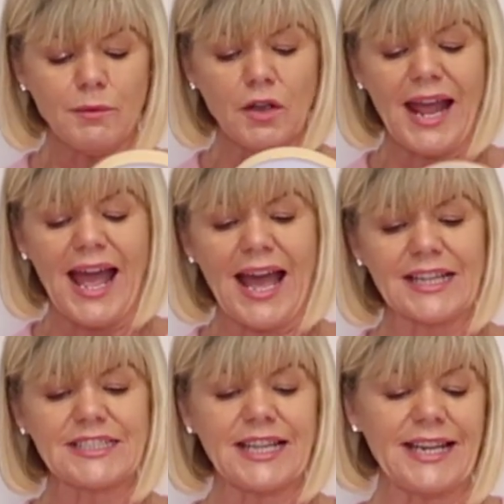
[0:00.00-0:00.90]
I'm going to
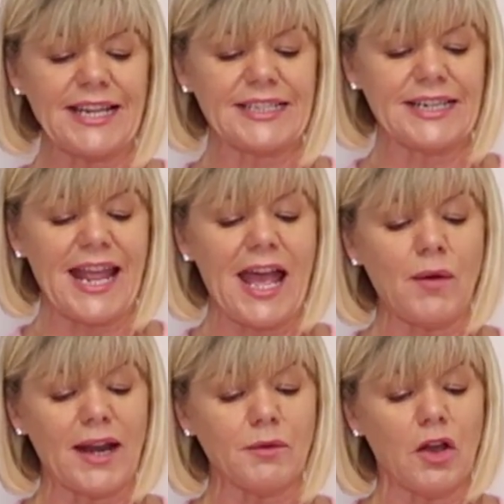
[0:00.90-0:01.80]
add the lid in
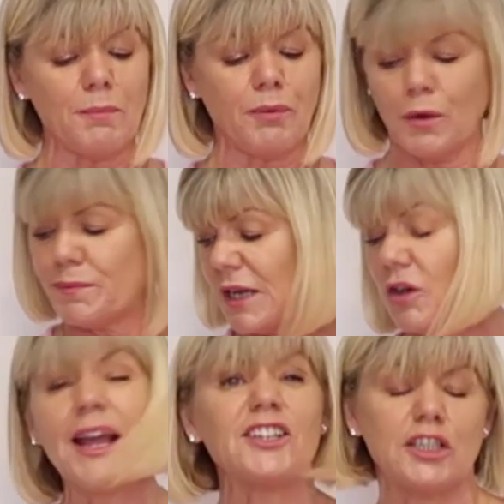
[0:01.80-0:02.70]
now, and I'm going
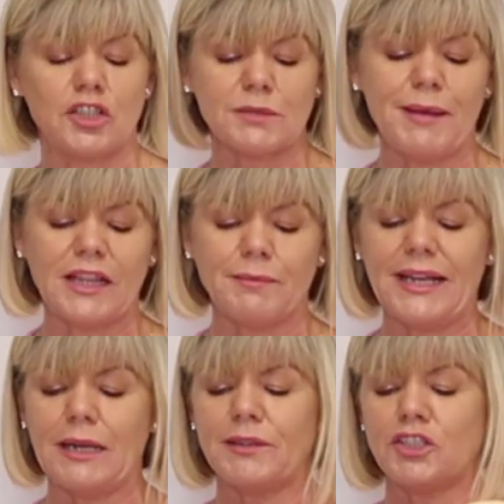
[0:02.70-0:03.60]
to actually just make them a
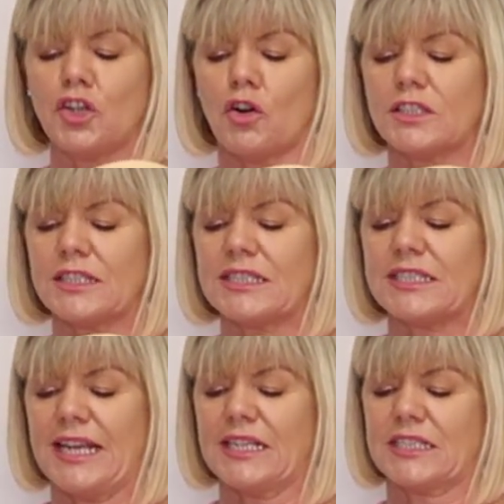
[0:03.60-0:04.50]
little bit shorter, the
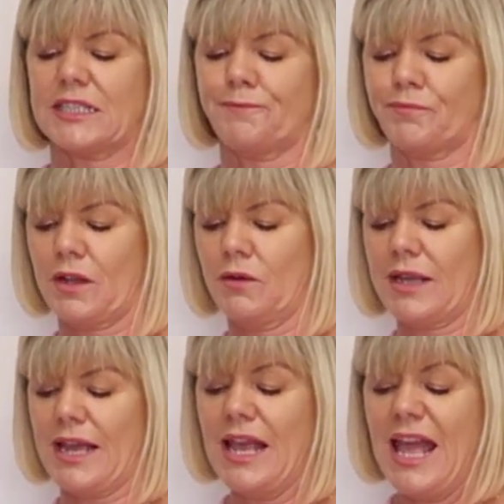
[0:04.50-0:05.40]
sticks,
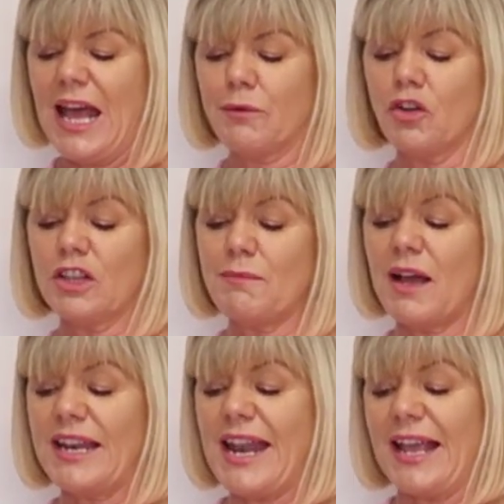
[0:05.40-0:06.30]
okay? I'm cutting them
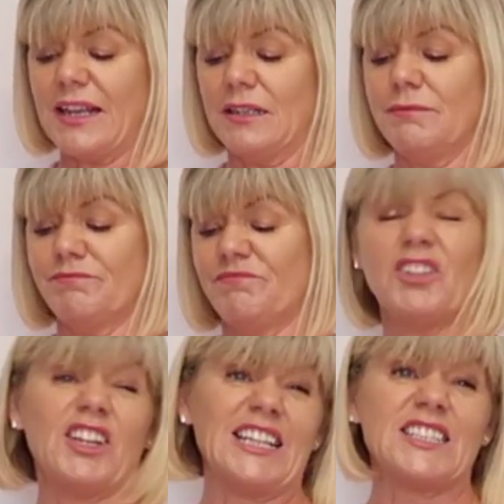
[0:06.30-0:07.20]
on an angle,
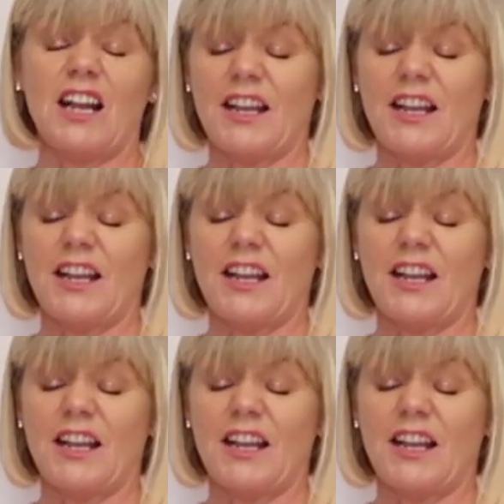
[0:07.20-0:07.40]
so that's